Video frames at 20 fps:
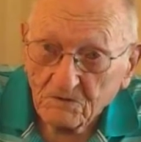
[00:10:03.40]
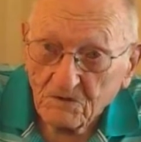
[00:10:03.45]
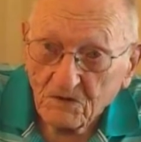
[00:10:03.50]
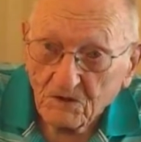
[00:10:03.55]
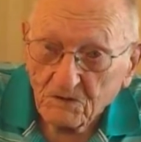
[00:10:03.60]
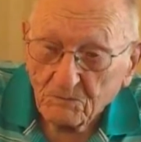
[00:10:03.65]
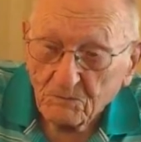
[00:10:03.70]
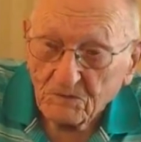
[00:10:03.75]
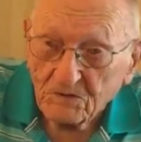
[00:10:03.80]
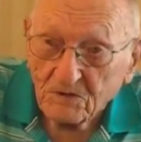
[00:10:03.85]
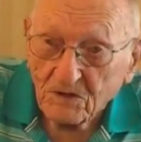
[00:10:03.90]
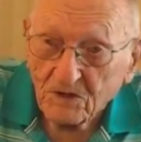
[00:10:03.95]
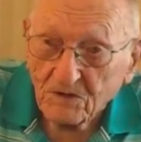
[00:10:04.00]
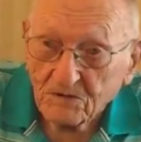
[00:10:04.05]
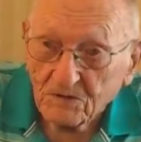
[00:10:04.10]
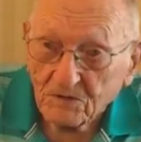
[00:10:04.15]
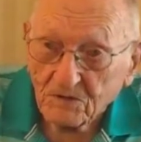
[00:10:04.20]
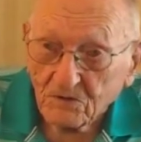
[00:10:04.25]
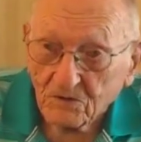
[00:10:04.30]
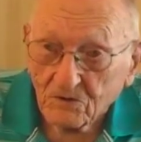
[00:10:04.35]
take me down
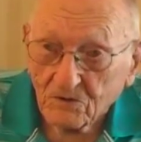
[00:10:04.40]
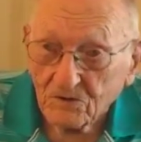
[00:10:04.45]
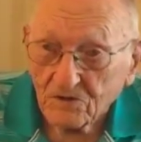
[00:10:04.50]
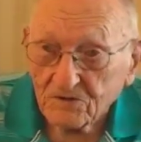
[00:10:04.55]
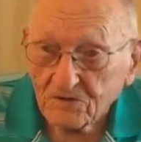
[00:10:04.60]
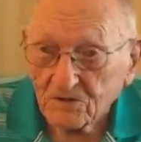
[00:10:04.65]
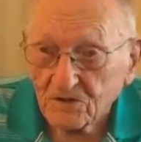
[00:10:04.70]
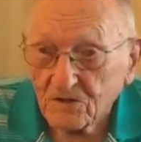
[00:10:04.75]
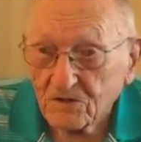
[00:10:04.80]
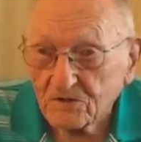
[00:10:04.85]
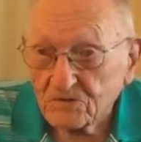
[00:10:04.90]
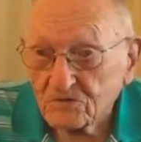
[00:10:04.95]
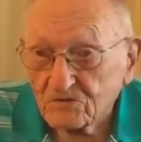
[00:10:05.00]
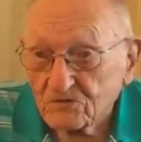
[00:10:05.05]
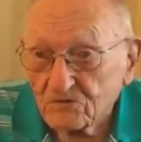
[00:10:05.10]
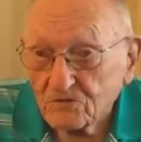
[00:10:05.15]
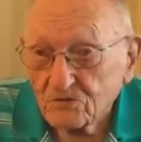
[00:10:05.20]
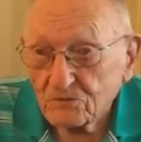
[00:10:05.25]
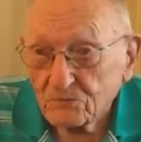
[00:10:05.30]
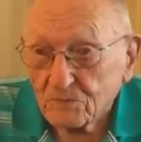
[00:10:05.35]
in the courtyard and
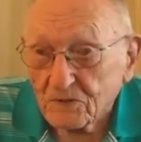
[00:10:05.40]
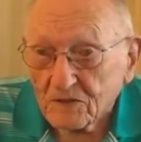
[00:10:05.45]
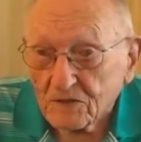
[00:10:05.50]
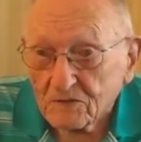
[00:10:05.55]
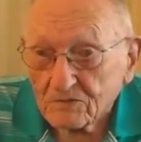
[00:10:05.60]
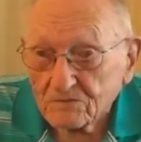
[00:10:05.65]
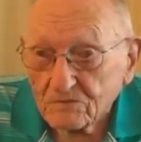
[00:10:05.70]
shoot me,